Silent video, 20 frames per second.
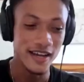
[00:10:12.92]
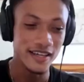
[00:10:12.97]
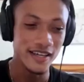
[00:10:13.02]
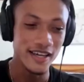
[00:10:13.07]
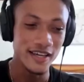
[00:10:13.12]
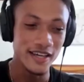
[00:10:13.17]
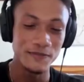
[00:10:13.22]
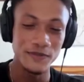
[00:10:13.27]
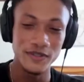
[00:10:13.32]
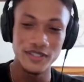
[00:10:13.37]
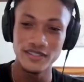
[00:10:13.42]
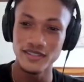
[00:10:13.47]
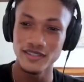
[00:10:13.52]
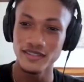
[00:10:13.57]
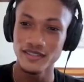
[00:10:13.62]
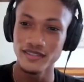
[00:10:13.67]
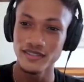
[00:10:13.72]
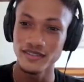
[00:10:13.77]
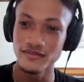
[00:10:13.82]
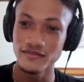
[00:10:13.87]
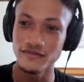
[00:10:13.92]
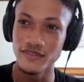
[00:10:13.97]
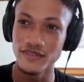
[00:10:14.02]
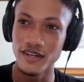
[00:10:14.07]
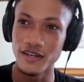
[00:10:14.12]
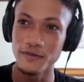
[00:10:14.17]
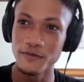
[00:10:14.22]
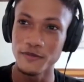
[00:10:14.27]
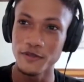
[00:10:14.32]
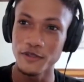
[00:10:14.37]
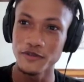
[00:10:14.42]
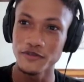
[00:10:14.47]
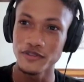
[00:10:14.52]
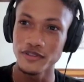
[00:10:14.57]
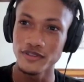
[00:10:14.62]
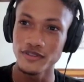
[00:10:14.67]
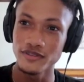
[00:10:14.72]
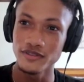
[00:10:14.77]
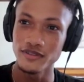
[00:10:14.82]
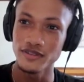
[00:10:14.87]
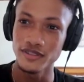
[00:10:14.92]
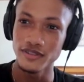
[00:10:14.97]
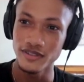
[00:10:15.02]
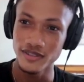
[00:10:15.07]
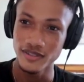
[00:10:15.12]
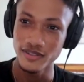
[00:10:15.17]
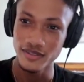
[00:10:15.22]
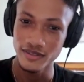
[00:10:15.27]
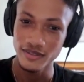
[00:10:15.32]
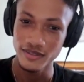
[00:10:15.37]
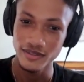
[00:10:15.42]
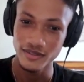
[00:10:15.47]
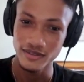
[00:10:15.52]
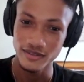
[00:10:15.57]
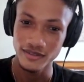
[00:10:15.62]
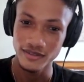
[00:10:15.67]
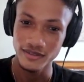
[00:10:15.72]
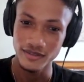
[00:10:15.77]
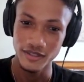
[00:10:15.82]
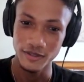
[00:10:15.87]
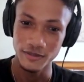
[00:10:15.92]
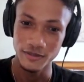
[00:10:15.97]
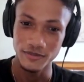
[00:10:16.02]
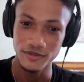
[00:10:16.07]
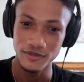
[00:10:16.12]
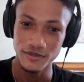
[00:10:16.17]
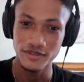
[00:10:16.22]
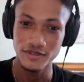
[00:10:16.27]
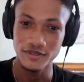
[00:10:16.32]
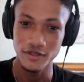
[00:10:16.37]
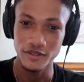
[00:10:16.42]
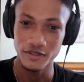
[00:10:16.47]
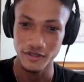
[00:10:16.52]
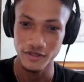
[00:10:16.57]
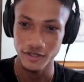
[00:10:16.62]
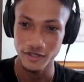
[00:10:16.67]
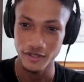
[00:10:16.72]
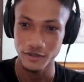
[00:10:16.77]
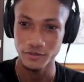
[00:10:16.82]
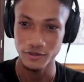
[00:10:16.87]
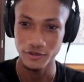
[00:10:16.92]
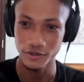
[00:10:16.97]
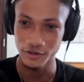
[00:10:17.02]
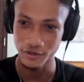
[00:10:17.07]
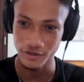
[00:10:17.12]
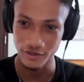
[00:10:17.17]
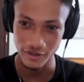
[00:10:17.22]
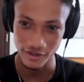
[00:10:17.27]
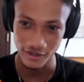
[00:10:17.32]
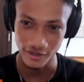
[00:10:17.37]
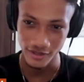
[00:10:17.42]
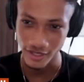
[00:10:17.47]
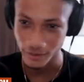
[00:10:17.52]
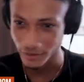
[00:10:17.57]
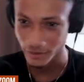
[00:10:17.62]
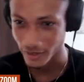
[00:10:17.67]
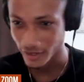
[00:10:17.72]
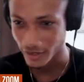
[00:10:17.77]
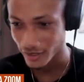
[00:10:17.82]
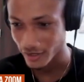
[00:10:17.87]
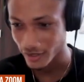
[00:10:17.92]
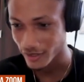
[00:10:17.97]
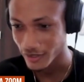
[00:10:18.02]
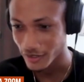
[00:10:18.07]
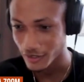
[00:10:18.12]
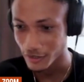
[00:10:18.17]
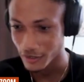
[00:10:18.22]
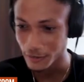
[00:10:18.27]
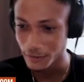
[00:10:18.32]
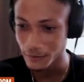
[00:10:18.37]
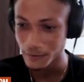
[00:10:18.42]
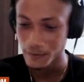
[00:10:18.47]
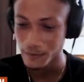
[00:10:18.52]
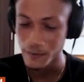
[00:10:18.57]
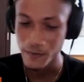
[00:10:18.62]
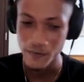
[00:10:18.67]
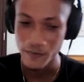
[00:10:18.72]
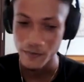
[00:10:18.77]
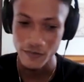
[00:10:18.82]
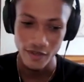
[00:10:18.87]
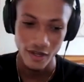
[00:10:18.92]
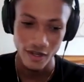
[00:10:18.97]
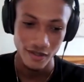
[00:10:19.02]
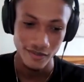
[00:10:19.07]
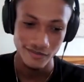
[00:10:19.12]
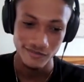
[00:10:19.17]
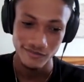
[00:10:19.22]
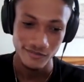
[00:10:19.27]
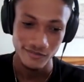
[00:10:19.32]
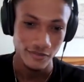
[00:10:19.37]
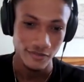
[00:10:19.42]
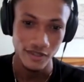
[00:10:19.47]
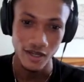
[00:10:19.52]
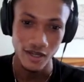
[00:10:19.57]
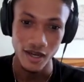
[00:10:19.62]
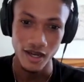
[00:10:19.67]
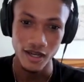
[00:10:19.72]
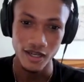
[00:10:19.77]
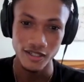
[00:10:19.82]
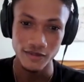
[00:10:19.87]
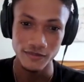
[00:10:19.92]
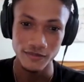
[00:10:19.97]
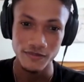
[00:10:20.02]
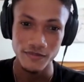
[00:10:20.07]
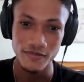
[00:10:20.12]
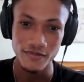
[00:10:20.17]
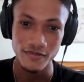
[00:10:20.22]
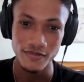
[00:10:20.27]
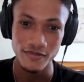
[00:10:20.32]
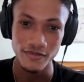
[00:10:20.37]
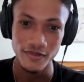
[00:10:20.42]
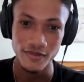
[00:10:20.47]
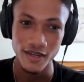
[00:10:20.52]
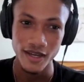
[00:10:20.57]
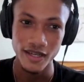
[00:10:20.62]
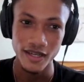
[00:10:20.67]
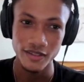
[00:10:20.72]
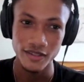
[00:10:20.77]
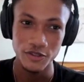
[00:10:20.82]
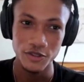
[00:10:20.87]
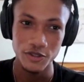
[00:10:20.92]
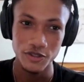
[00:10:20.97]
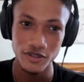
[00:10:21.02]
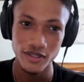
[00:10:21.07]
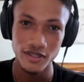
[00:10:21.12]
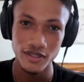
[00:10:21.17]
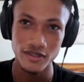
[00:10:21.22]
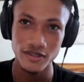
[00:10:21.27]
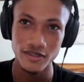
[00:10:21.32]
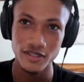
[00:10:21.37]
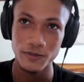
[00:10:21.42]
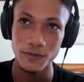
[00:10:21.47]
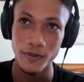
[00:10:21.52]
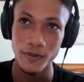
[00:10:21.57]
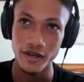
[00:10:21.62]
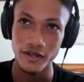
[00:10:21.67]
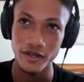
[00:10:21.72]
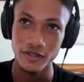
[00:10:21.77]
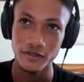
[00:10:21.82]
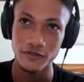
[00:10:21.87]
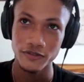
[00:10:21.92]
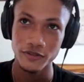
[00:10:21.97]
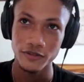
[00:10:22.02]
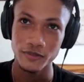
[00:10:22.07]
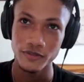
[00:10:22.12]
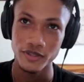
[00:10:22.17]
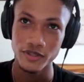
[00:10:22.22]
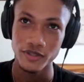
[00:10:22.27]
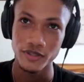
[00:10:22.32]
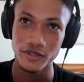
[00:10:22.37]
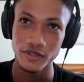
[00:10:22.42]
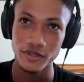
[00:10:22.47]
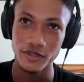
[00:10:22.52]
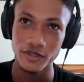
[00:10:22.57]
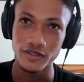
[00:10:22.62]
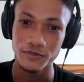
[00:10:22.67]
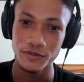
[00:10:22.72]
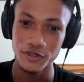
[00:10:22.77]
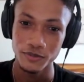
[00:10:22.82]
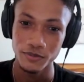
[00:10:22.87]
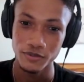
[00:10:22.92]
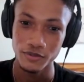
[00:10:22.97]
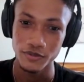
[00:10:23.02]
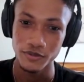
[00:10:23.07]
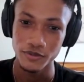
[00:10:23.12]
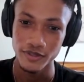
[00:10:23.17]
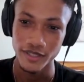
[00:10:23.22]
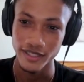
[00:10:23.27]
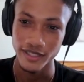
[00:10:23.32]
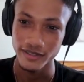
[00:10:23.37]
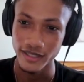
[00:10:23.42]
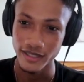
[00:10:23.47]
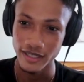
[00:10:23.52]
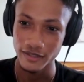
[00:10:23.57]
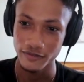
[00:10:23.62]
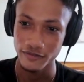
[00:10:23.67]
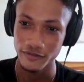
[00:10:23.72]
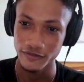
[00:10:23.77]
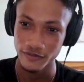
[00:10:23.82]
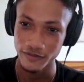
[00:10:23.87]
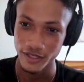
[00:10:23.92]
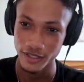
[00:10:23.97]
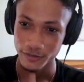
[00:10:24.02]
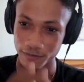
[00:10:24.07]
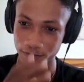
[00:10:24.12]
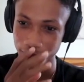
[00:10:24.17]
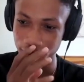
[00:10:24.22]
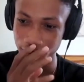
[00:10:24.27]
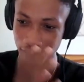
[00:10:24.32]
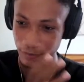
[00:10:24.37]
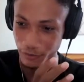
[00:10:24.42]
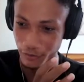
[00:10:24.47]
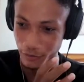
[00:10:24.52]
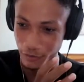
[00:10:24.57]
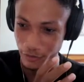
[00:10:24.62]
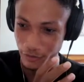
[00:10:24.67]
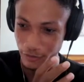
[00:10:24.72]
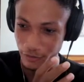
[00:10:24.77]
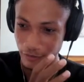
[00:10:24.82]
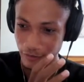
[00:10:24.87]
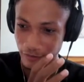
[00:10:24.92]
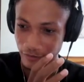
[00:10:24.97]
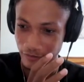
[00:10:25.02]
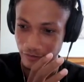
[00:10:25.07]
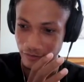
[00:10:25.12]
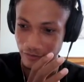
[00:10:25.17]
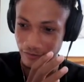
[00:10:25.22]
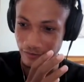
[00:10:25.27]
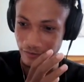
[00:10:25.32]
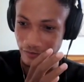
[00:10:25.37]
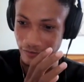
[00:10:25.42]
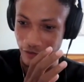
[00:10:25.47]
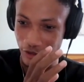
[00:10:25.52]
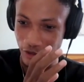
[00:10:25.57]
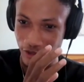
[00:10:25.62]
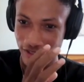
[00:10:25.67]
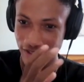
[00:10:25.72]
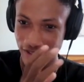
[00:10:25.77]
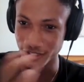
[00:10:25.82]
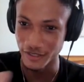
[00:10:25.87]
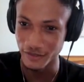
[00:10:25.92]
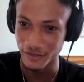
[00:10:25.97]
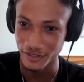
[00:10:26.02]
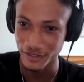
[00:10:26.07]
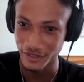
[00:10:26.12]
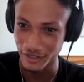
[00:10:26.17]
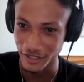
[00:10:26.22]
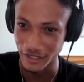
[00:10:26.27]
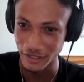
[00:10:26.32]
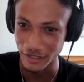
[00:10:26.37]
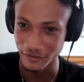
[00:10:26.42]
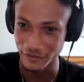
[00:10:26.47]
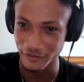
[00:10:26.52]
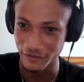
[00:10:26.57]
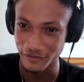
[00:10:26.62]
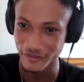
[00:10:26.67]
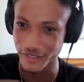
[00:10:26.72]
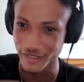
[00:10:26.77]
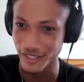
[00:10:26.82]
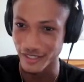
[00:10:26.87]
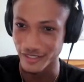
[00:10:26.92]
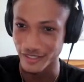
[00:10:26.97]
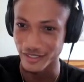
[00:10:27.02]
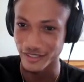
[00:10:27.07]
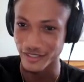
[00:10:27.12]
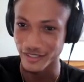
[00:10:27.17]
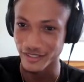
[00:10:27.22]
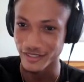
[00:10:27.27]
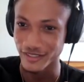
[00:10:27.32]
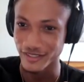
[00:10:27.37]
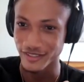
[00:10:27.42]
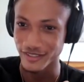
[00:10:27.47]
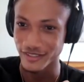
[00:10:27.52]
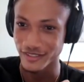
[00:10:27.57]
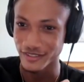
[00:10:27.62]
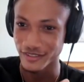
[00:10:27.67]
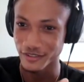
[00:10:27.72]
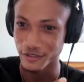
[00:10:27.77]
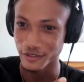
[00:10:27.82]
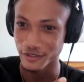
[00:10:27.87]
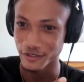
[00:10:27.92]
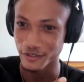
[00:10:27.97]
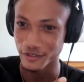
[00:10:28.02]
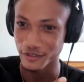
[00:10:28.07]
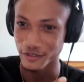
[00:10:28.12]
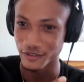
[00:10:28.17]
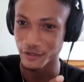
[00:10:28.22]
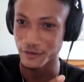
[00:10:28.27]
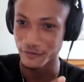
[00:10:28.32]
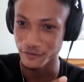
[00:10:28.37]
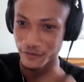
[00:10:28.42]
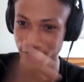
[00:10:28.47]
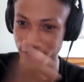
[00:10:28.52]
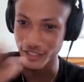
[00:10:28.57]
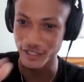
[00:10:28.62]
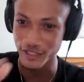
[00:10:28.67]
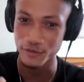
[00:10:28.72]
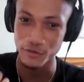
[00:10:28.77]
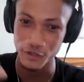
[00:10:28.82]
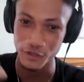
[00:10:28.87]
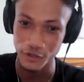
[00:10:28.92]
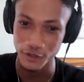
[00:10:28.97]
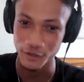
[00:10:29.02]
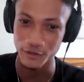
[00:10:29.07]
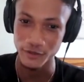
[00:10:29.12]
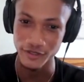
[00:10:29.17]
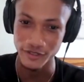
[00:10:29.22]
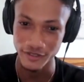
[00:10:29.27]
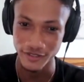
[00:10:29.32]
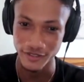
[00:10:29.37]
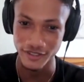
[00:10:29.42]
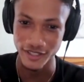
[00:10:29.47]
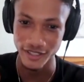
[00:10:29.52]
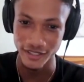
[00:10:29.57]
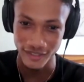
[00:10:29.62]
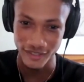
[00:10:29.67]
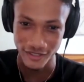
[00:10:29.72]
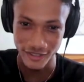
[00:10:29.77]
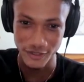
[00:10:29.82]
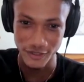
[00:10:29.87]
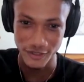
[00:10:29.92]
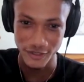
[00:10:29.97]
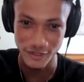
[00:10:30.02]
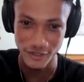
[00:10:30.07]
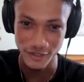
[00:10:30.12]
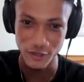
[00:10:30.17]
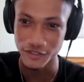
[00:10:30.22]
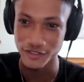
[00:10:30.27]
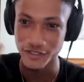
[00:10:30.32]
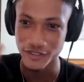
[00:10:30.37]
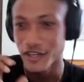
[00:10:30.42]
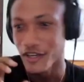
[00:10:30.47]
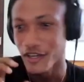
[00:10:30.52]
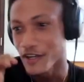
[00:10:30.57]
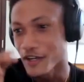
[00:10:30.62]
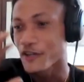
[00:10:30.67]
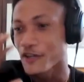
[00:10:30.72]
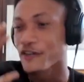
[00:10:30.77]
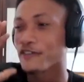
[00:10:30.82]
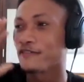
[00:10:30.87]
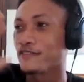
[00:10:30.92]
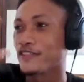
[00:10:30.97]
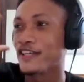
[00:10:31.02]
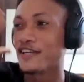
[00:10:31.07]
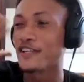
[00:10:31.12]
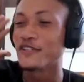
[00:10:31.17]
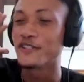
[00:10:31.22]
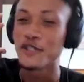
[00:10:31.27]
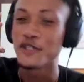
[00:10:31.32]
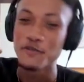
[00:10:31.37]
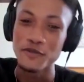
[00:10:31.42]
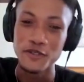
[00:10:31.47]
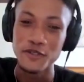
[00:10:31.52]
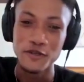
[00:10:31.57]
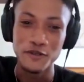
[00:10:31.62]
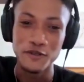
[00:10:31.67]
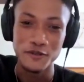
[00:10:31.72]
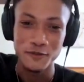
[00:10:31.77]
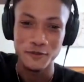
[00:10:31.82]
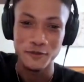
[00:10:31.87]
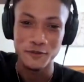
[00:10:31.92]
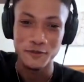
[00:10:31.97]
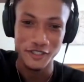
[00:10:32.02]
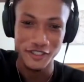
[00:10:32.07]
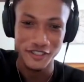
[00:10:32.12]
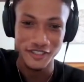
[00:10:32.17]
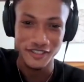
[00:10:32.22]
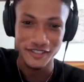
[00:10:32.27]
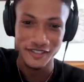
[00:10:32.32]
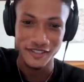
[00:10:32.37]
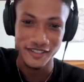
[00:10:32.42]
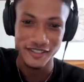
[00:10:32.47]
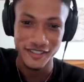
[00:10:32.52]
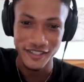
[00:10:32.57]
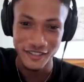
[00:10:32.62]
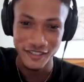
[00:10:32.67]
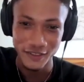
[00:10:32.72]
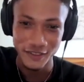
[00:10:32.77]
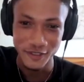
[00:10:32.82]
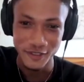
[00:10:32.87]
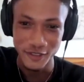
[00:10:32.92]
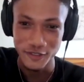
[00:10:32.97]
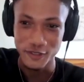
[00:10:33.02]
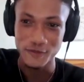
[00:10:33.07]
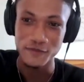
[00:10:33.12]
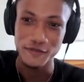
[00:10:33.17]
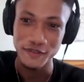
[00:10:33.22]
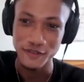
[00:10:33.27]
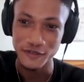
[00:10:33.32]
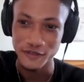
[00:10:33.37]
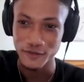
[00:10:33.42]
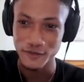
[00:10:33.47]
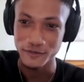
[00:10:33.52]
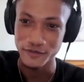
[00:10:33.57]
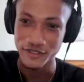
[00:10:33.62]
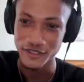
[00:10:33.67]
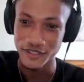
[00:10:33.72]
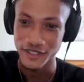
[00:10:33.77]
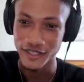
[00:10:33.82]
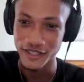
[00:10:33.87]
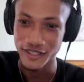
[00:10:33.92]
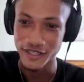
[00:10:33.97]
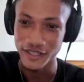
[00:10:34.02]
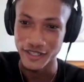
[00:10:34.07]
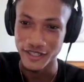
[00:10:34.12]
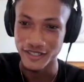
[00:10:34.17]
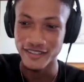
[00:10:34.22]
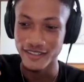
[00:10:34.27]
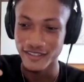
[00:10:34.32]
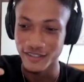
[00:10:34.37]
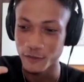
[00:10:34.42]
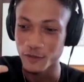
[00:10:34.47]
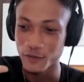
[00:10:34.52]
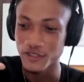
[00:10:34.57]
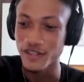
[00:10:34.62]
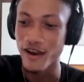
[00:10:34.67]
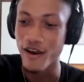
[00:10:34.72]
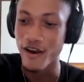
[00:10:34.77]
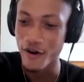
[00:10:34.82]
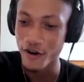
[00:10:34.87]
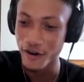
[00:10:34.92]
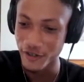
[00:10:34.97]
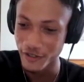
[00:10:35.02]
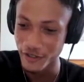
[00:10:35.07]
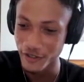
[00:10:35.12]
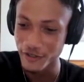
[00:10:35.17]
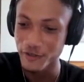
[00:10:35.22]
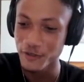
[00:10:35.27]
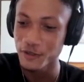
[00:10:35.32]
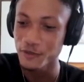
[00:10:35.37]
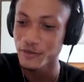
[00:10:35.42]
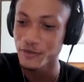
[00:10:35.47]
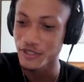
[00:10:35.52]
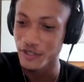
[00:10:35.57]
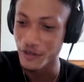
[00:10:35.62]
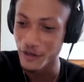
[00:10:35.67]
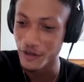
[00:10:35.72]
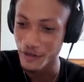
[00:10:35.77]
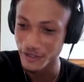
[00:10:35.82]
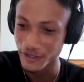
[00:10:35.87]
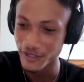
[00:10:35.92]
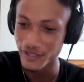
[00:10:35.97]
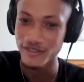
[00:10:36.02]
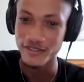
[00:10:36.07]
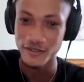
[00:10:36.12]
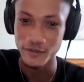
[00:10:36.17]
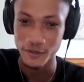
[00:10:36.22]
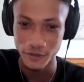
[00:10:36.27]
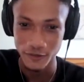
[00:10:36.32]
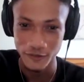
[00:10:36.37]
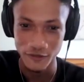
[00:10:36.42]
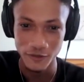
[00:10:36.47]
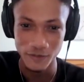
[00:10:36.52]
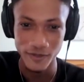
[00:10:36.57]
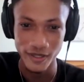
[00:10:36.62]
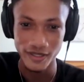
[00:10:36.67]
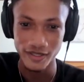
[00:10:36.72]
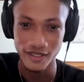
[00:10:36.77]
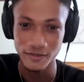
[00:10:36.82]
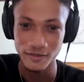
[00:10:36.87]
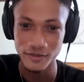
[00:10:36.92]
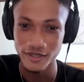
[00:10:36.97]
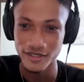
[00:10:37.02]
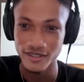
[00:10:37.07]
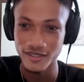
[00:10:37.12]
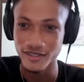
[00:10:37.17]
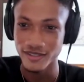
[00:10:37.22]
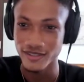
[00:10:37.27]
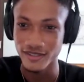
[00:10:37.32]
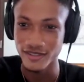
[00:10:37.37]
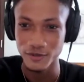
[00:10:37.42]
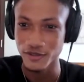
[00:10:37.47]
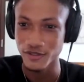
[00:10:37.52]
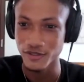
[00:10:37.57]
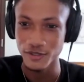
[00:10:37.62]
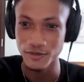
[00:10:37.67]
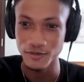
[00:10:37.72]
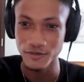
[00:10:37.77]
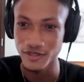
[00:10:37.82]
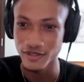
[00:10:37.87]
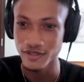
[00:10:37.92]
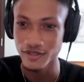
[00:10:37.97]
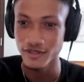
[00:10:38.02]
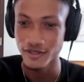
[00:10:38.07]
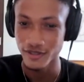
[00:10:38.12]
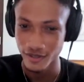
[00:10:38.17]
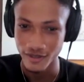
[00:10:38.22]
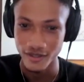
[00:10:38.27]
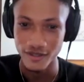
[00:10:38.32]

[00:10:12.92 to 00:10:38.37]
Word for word: I, I basically I'm more of a lyricist, um, songwriter, producer type of guy. Um, right. I I usually get inspired from like like people, like life, like people just live in life that like you know gets me going. Just like seeing someone getting up and going to work like that does something to me and, and i think it was harder a little bit harder at the start of the pandemic because it was just me